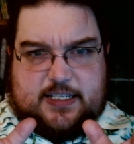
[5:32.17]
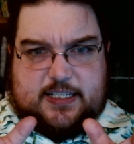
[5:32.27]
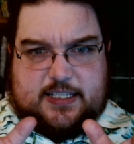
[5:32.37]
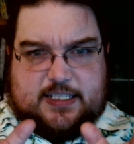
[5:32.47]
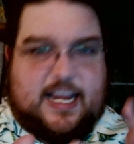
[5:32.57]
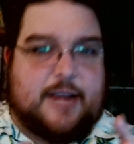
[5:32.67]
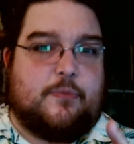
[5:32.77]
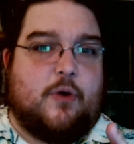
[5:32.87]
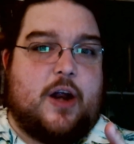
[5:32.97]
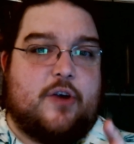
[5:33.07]

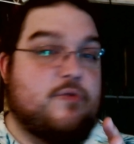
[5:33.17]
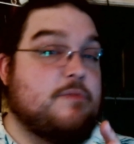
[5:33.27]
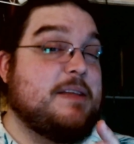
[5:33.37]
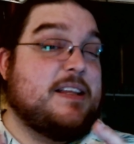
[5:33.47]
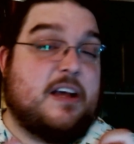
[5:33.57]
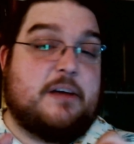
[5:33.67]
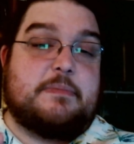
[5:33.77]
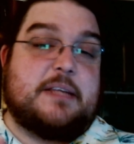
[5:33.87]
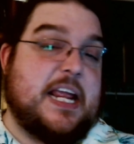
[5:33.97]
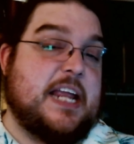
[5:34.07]
samurai who would become
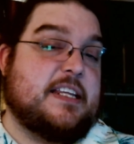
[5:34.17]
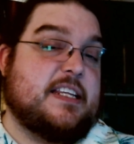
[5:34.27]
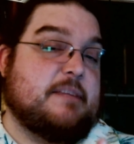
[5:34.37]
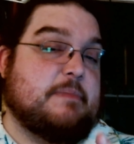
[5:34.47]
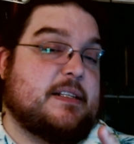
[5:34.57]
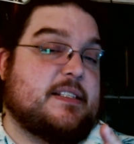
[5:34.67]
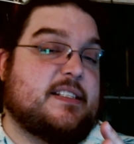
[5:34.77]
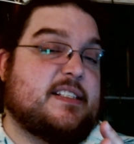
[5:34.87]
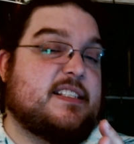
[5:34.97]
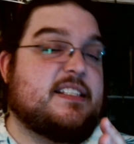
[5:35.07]
tainted but
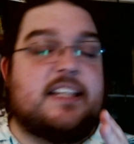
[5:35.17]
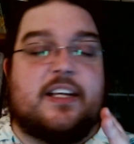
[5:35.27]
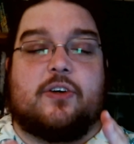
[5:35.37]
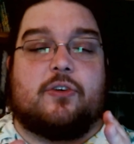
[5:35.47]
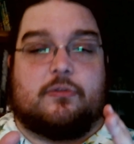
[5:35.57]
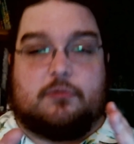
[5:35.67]
still